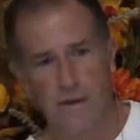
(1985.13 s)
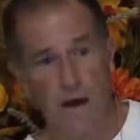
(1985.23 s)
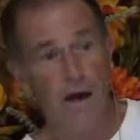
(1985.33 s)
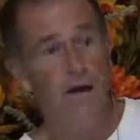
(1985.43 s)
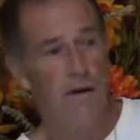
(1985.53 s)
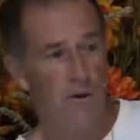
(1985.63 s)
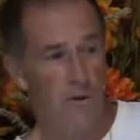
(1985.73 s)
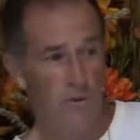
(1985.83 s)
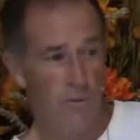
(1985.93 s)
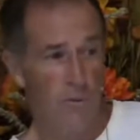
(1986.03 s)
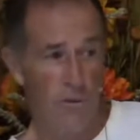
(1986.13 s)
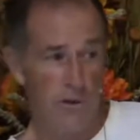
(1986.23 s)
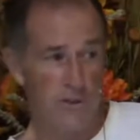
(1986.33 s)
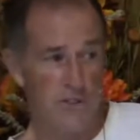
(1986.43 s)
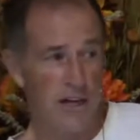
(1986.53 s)
Huh? What are
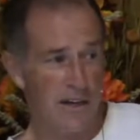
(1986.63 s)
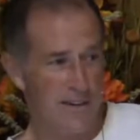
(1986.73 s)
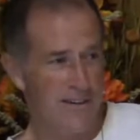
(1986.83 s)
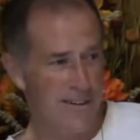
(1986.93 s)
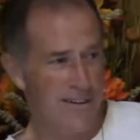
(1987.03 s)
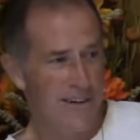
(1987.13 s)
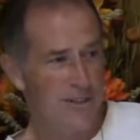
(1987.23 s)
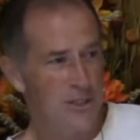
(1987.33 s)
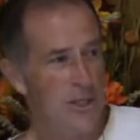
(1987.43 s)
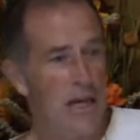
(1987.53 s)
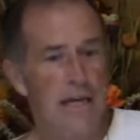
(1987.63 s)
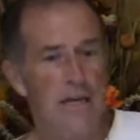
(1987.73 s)
you going to say? See,